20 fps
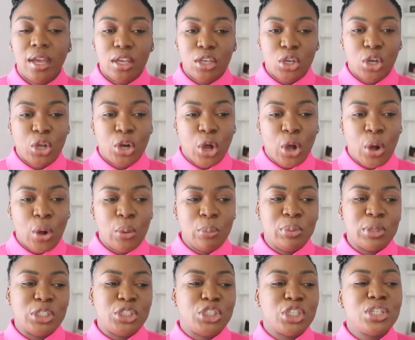you know.
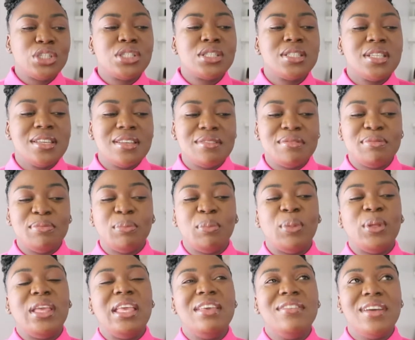But just
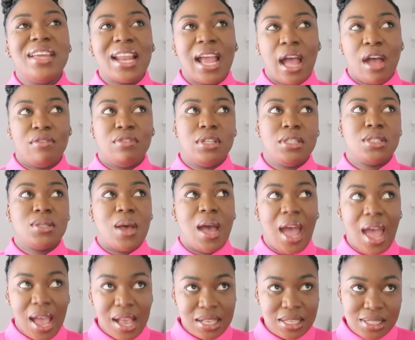even having to
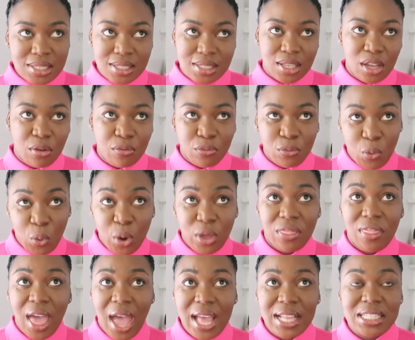ask for
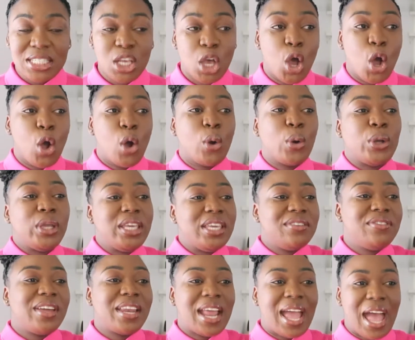that, or
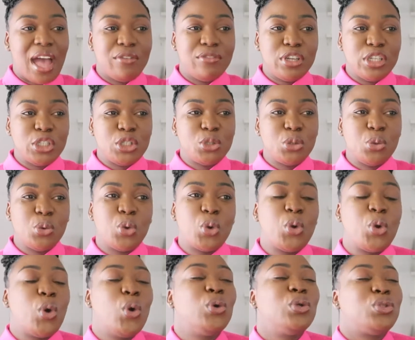even having to
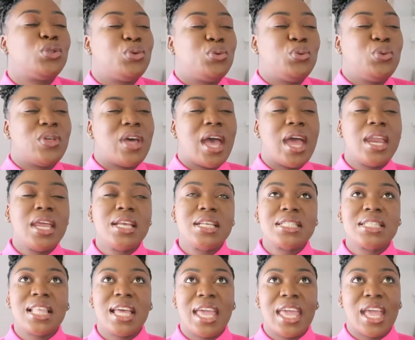go through that,
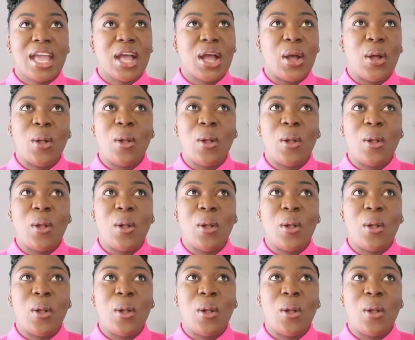is like,